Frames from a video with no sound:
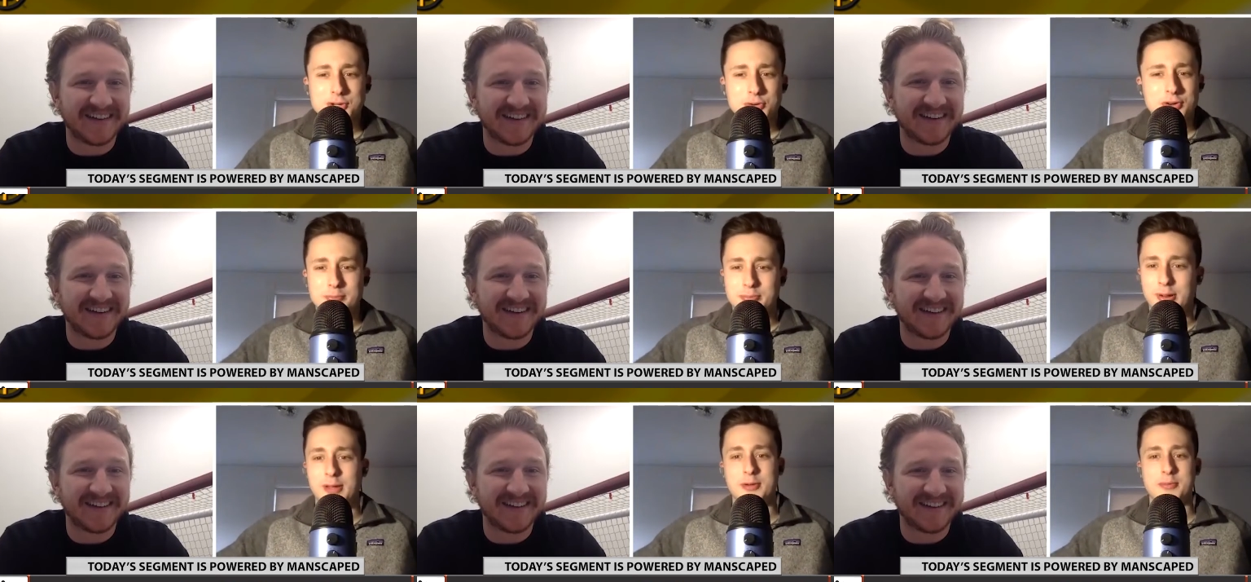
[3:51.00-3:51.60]
Speaker 1: to it. He
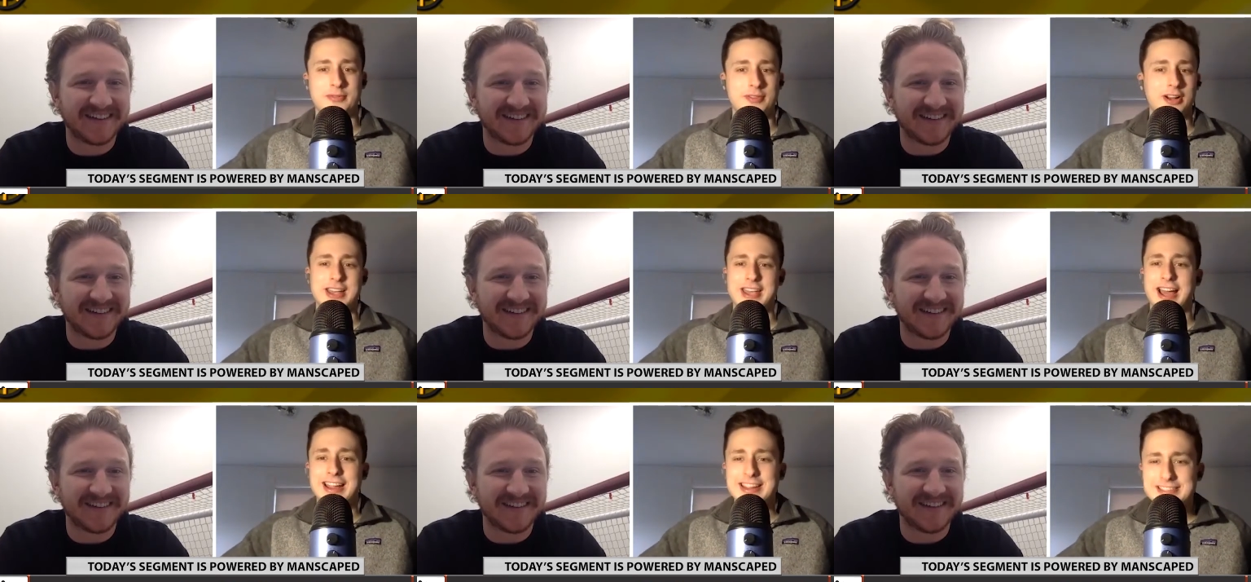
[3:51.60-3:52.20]
probably would be very
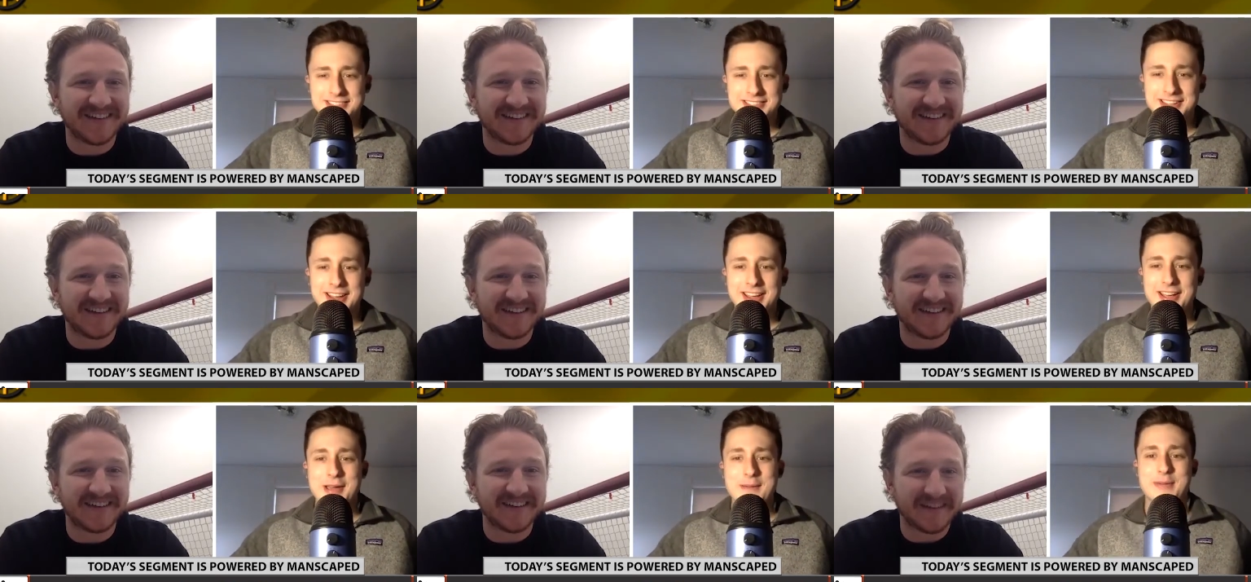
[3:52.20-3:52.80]
nice,
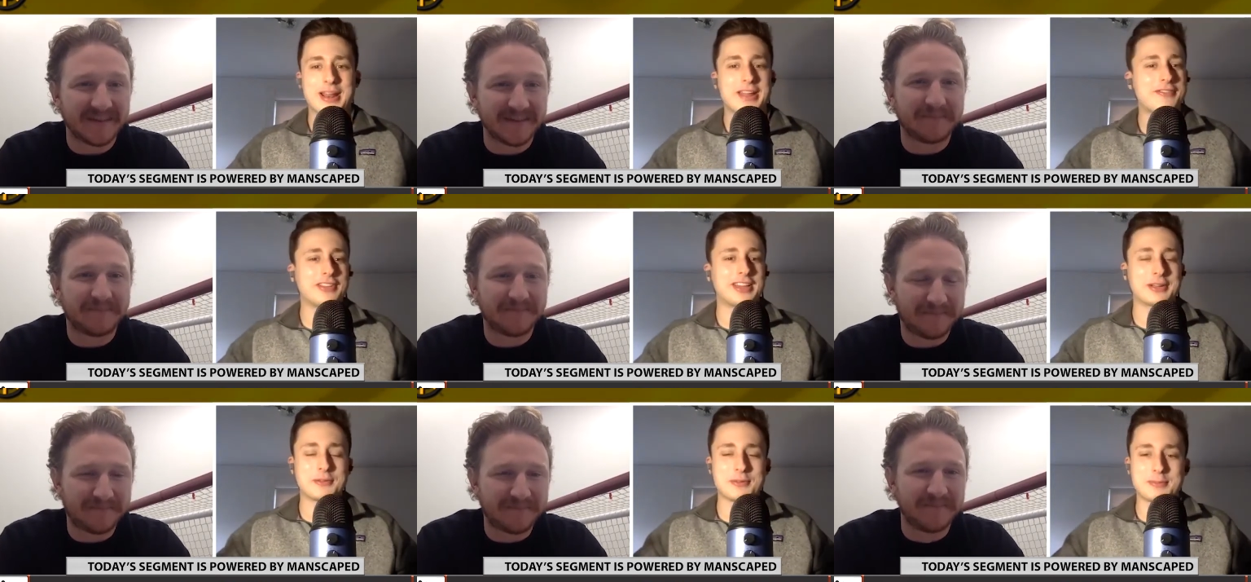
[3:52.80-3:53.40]
but I feel
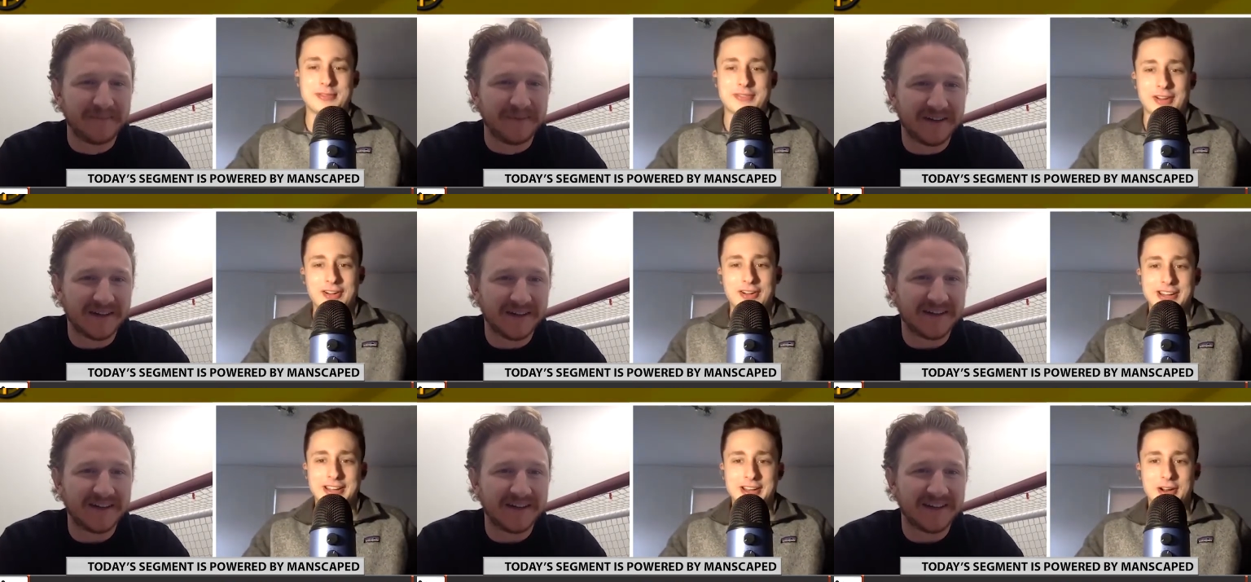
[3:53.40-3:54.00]
like it would be
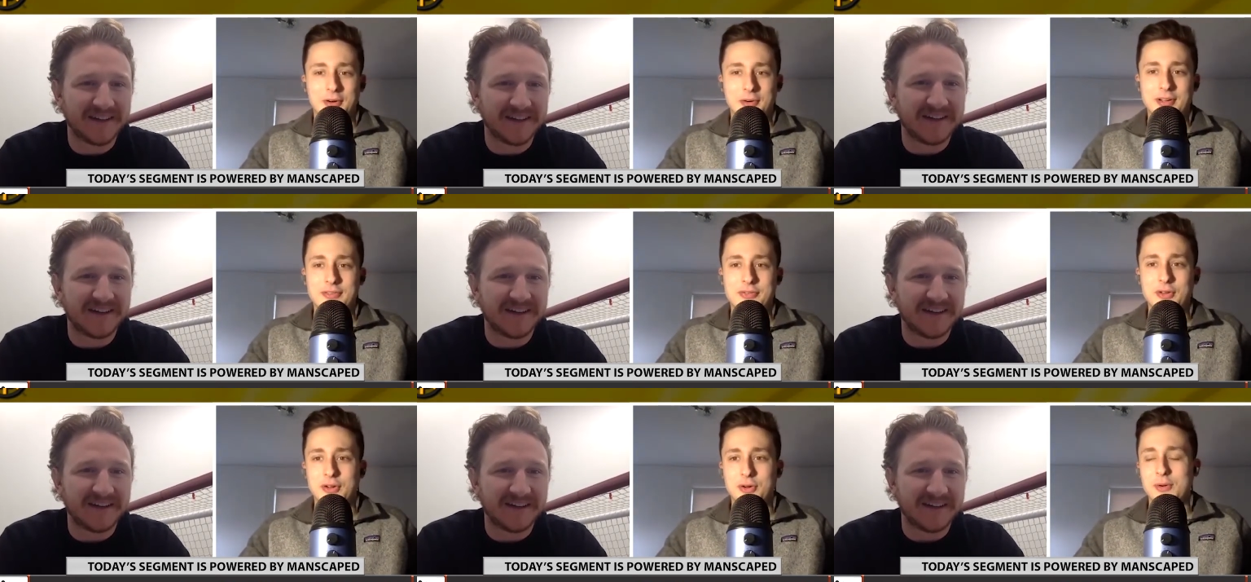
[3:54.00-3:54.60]
very, you know,
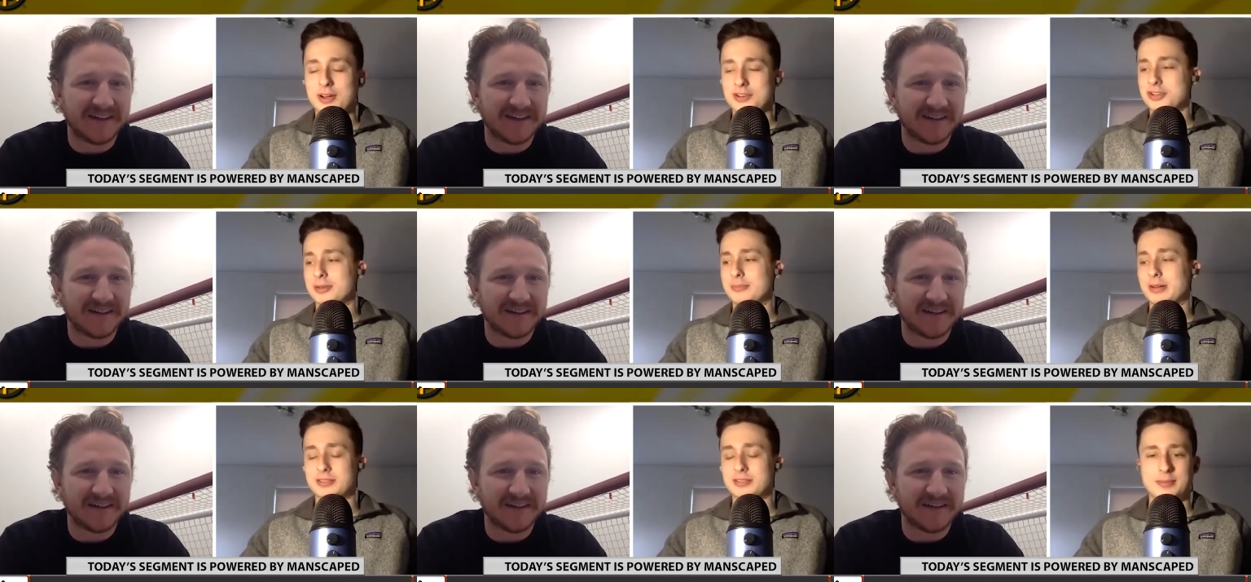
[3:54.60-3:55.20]
if you had a
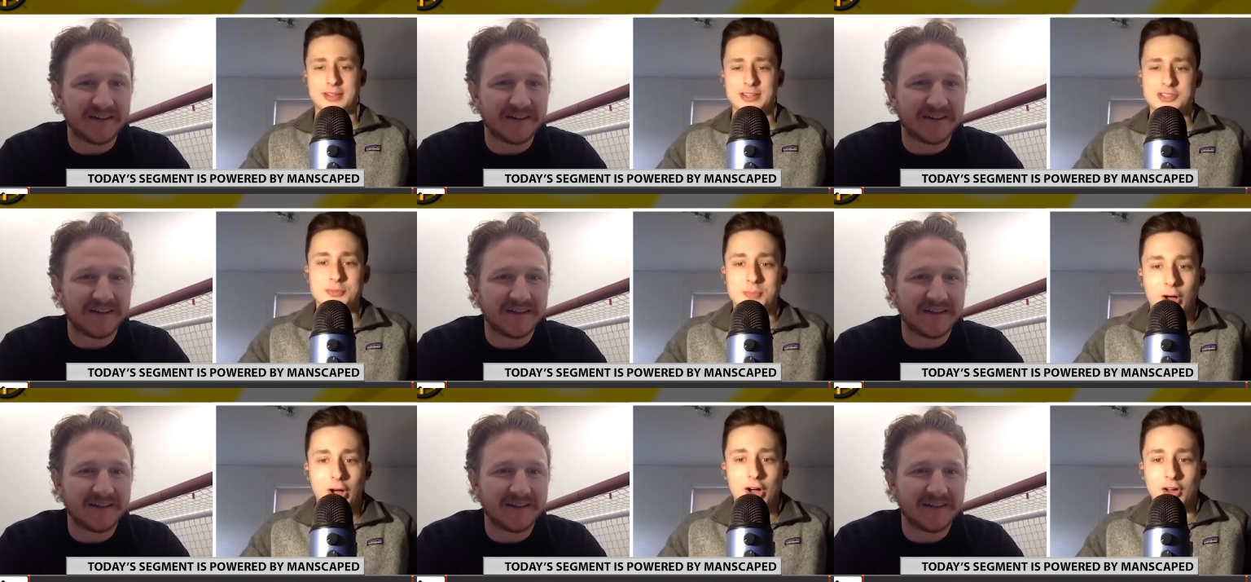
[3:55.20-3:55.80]
question about something
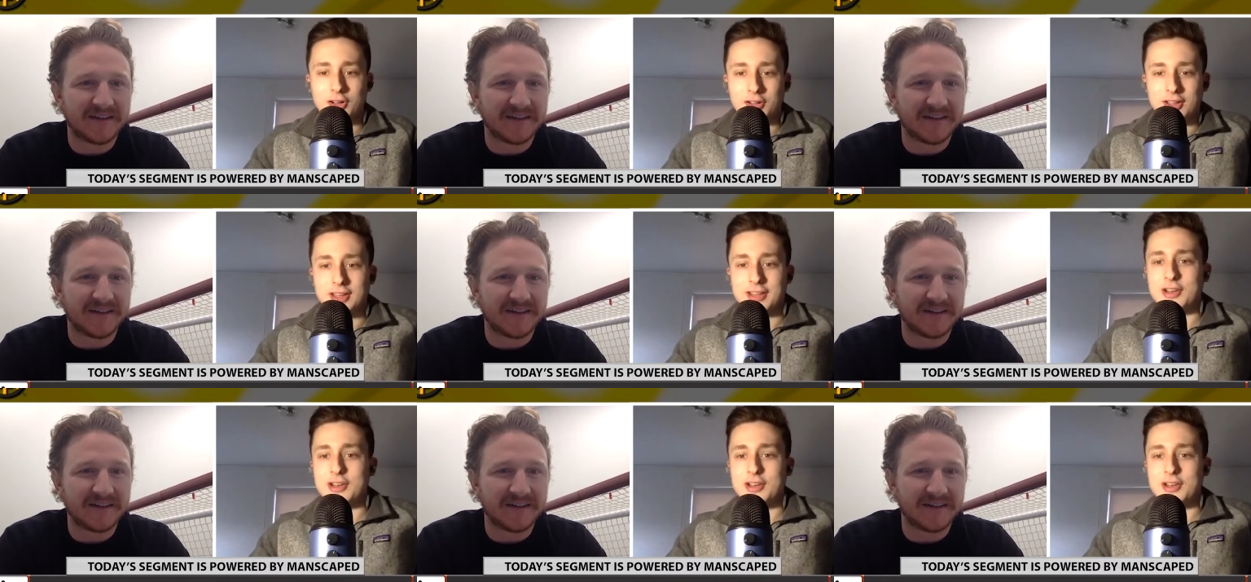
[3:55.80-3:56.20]
small.